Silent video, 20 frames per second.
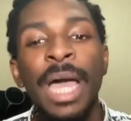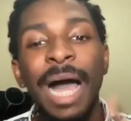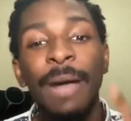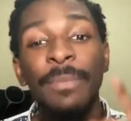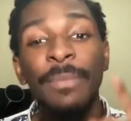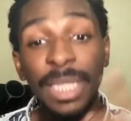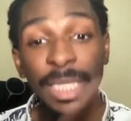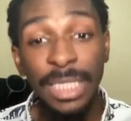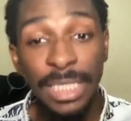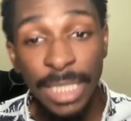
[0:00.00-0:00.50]

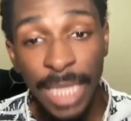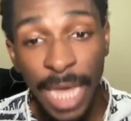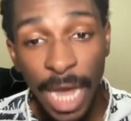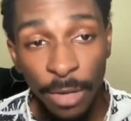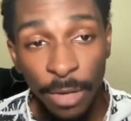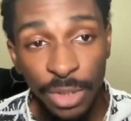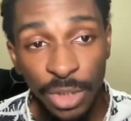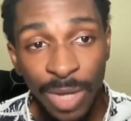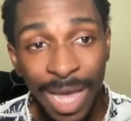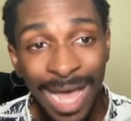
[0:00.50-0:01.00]
I'm going to send it
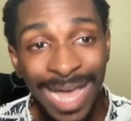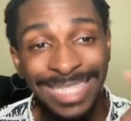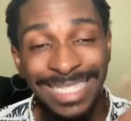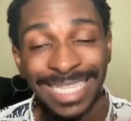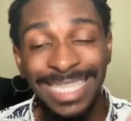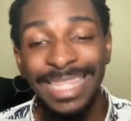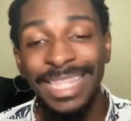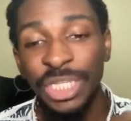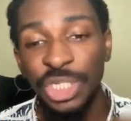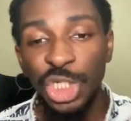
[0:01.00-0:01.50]
out to you guys
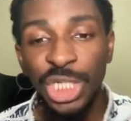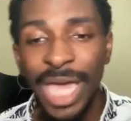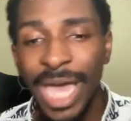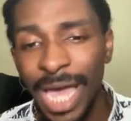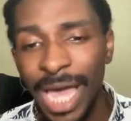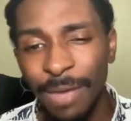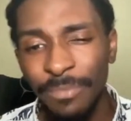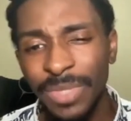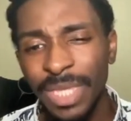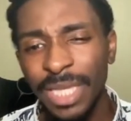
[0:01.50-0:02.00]
in the
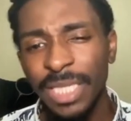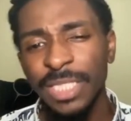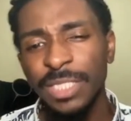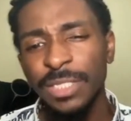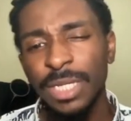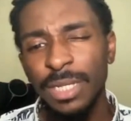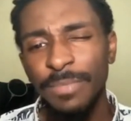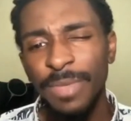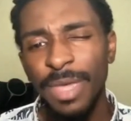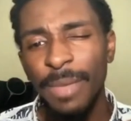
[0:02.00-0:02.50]
chat. I'm thinking it's
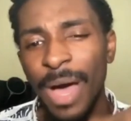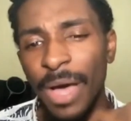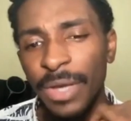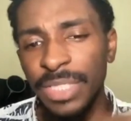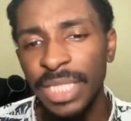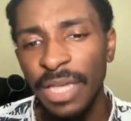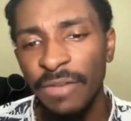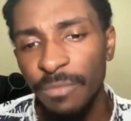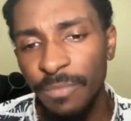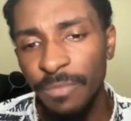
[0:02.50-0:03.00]
going to be about
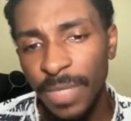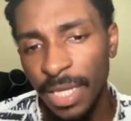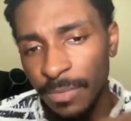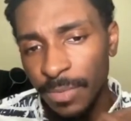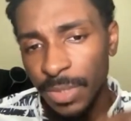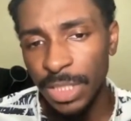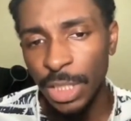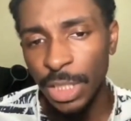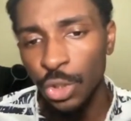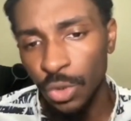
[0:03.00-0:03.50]
7 p.m.
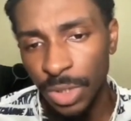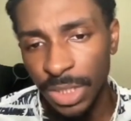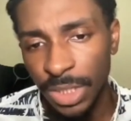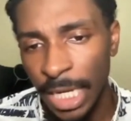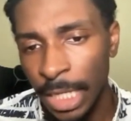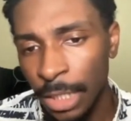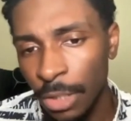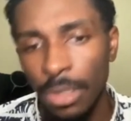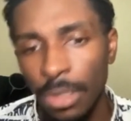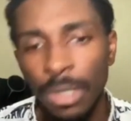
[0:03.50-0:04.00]
Central
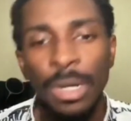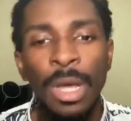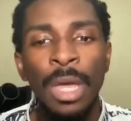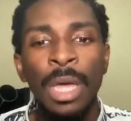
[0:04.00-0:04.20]
Standard.